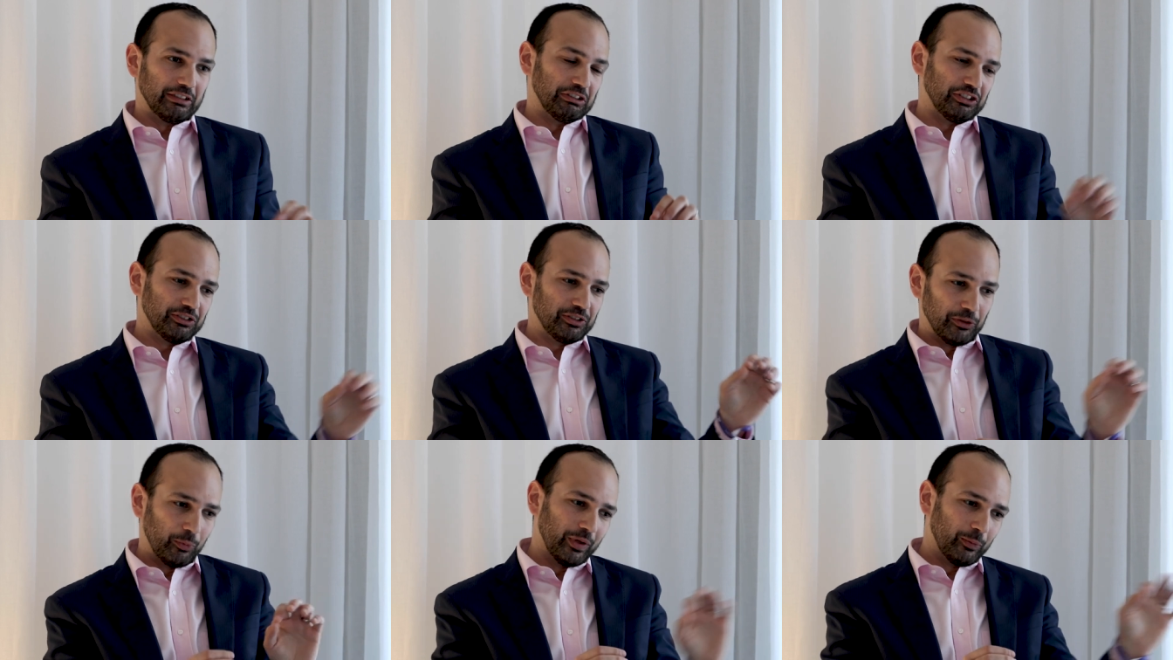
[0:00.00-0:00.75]
just
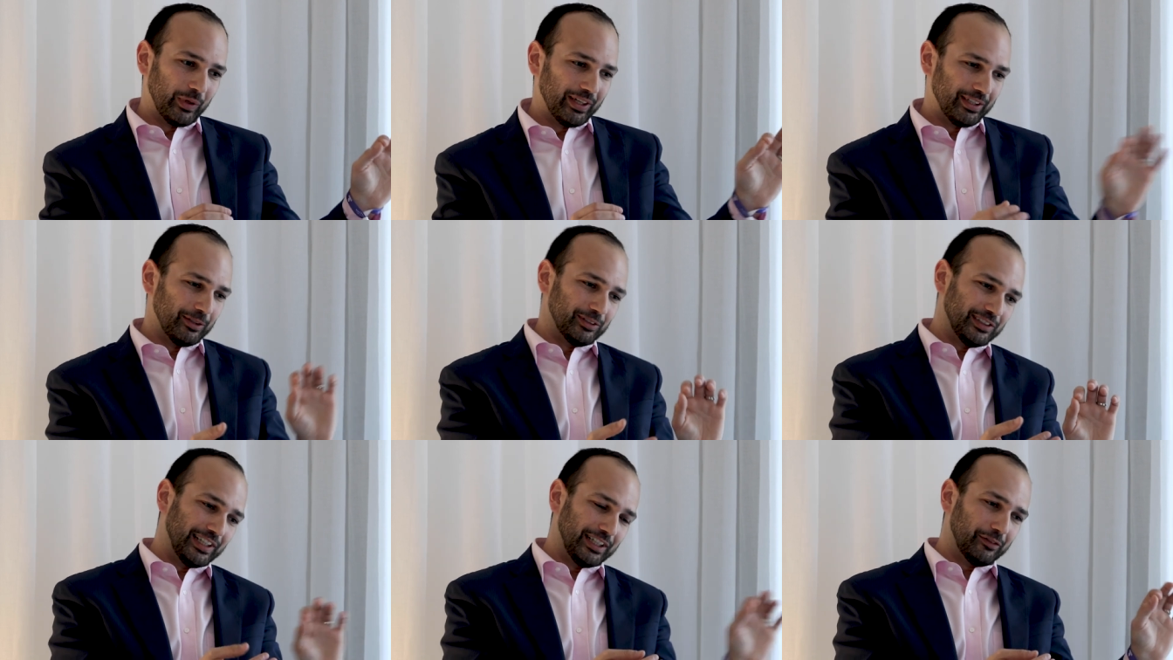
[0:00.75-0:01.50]
you know, one way you know
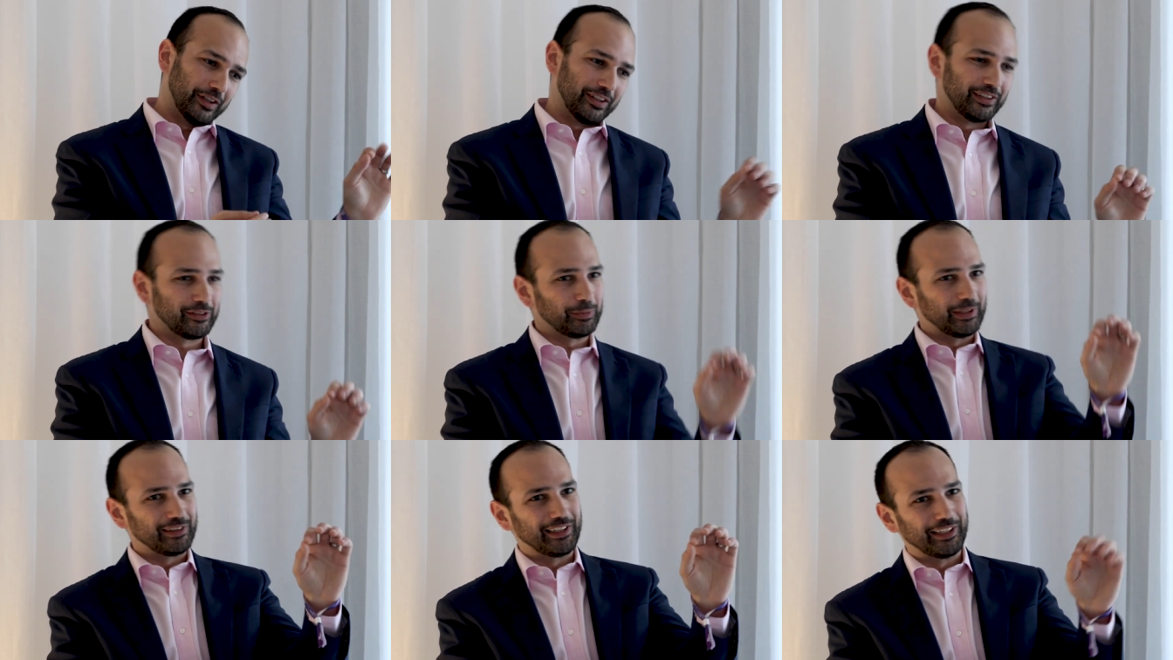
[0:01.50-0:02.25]
slightly further this
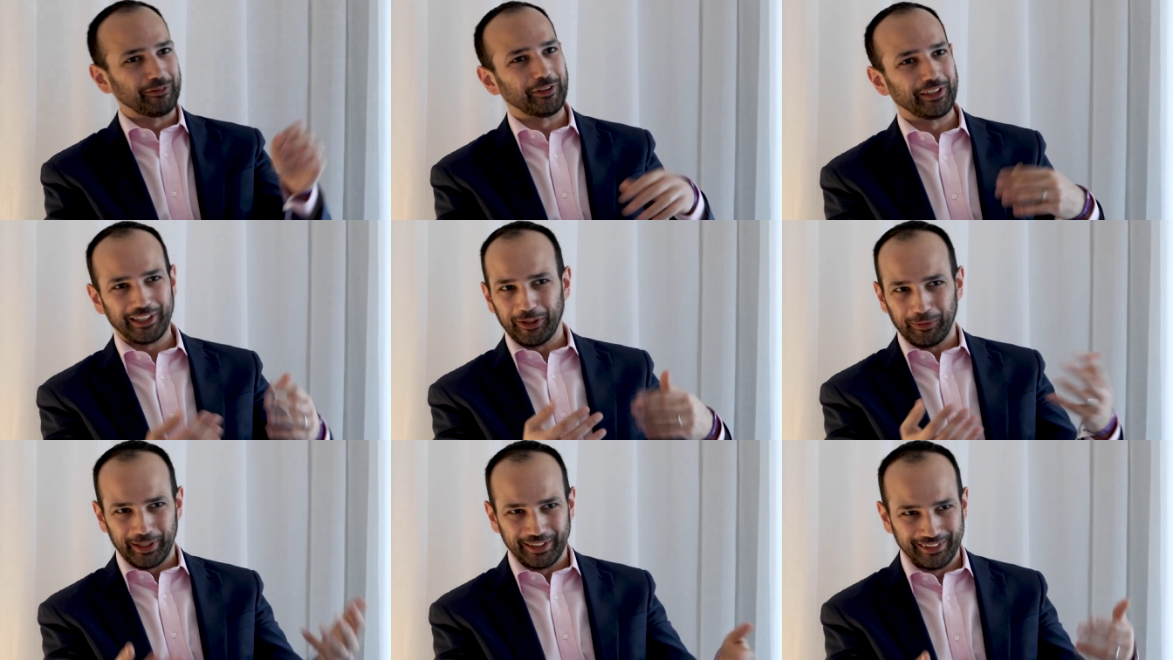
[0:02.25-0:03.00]
way slightly further
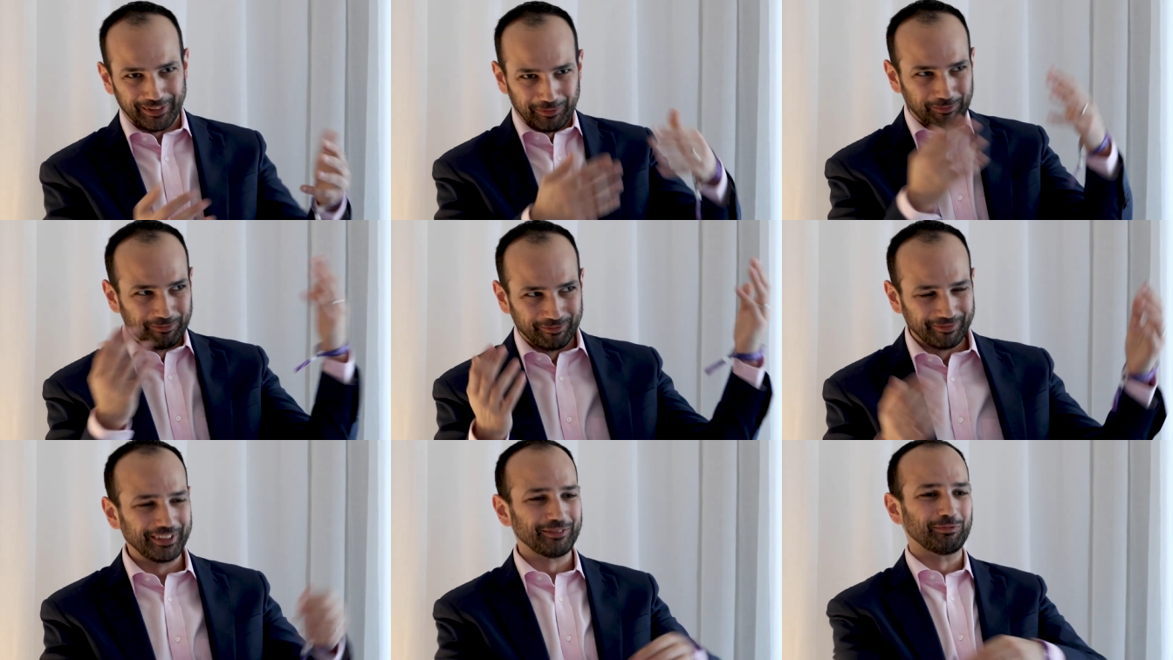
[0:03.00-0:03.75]
that way in
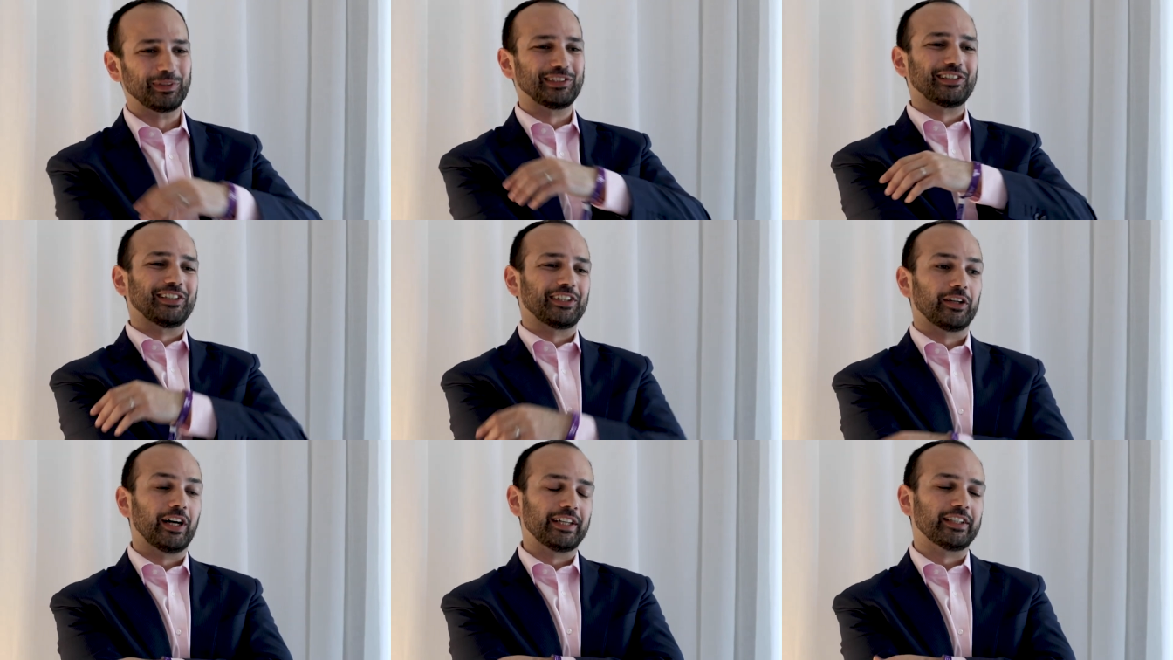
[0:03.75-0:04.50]
some bizarre
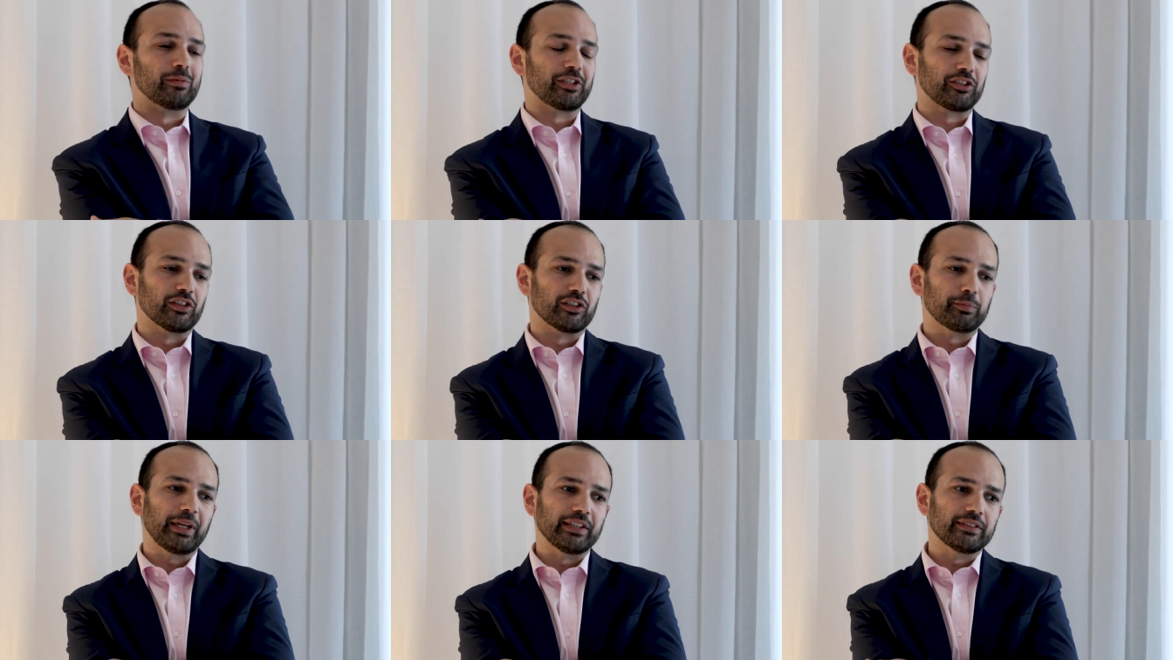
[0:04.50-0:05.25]
or high dimensional
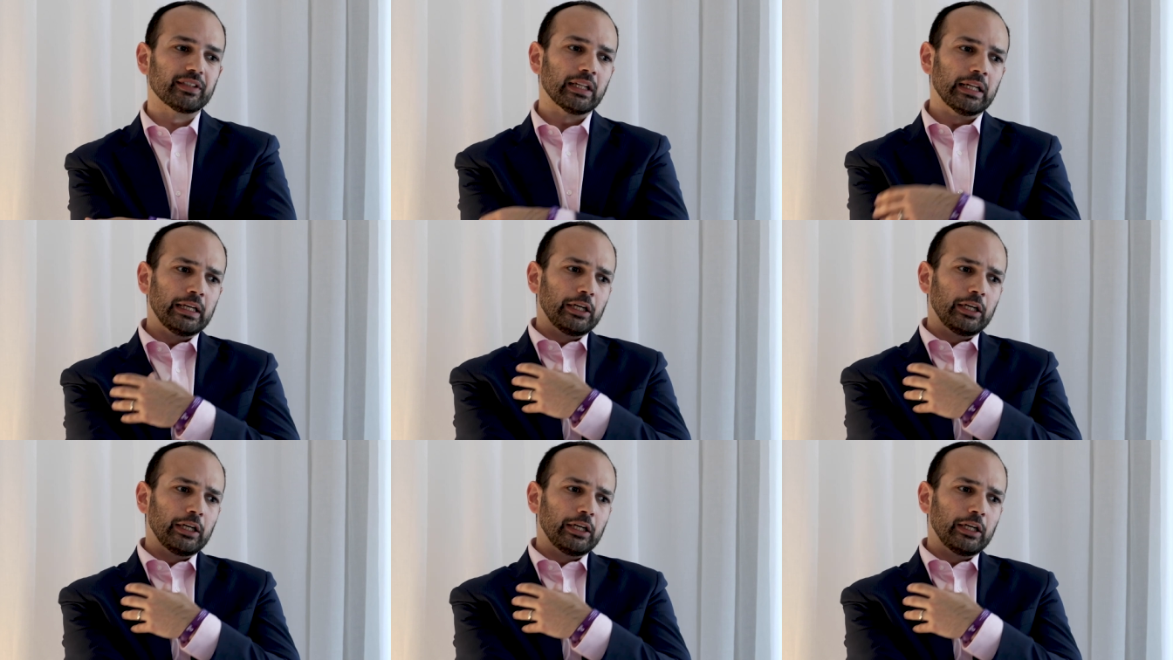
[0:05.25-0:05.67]
space